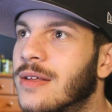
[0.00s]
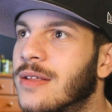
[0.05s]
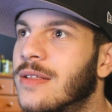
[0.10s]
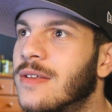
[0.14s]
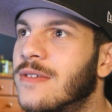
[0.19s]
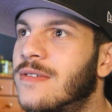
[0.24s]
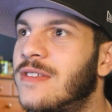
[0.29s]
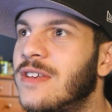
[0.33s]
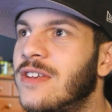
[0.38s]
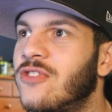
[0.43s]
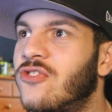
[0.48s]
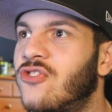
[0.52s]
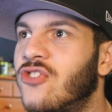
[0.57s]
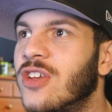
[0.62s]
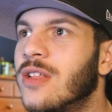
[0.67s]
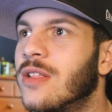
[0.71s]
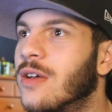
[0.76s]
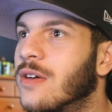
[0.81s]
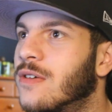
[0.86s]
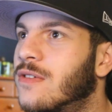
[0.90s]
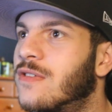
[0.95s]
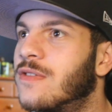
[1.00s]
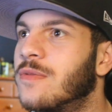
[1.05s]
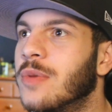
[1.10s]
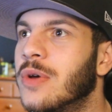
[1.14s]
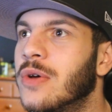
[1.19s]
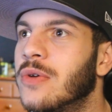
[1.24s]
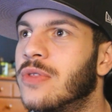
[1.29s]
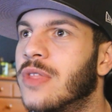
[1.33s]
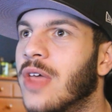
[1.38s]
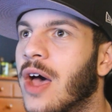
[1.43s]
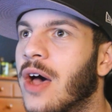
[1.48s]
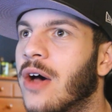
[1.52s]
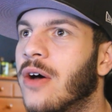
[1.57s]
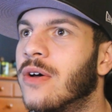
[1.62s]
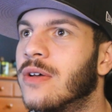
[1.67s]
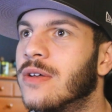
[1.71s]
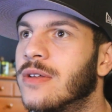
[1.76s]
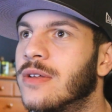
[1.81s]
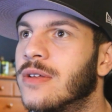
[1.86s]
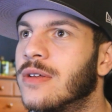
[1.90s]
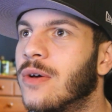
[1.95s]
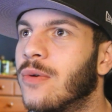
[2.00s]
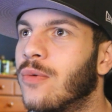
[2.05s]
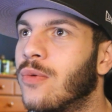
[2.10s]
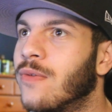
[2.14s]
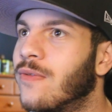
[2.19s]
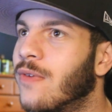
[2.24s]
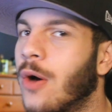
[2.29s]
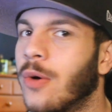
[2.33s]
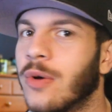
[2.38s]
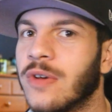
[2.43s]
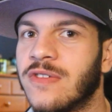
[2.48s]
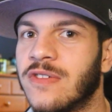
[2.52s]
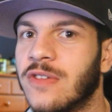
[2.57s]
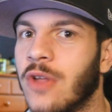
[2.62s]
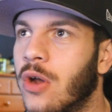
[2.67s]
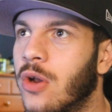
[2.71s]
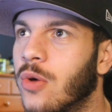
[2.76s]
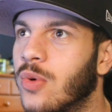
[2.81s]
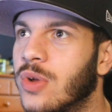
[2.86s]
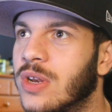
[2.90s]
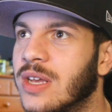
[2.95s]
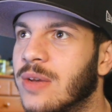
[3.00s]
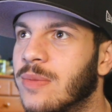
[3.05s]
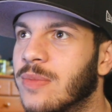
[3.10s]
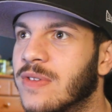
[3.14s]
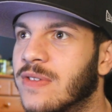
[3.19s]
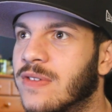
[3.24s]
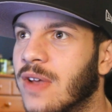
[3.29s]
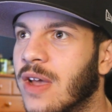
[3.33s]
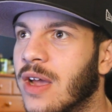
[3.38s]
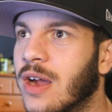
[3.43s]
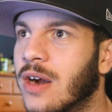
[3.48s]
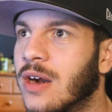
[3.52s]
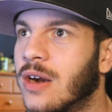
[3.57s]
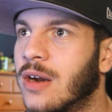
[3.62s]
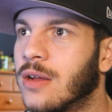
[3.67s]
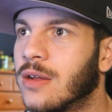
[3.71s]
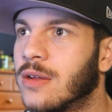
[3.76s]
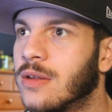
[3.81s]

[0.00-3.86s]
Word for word: The CG looks smooth though. We've always known it with Demon Slayer.